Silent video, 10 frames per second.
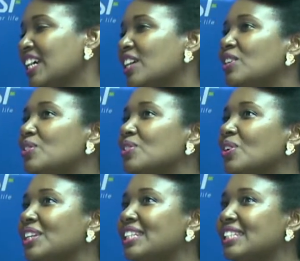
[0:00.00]
Do
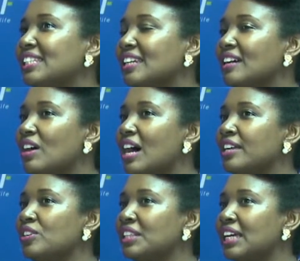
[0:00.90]
not. I
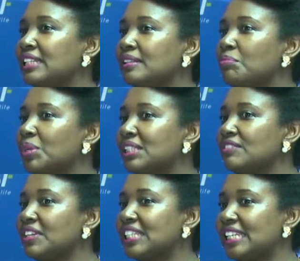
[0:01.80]
know that most
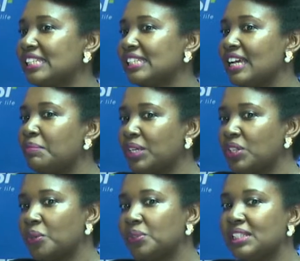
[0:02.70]
investors like
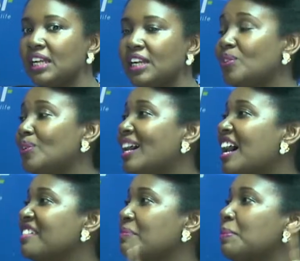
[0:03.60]
Patrick will tell you
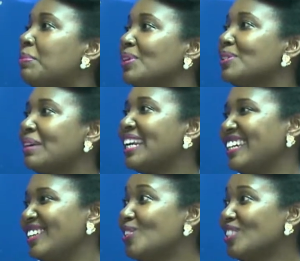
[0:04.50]
other people's money,
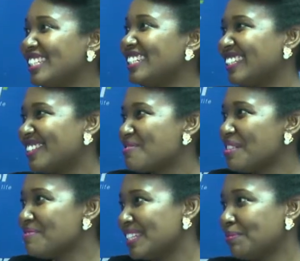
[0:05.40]
use it for
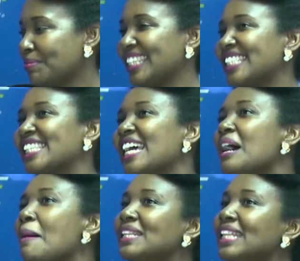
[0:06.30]
investments.
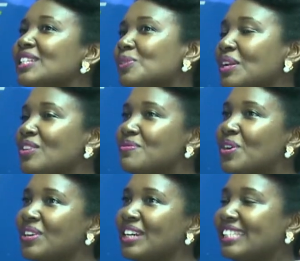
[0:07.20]
But that is when you've
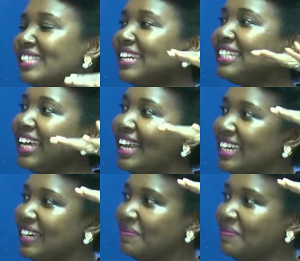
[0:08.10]
grown a certain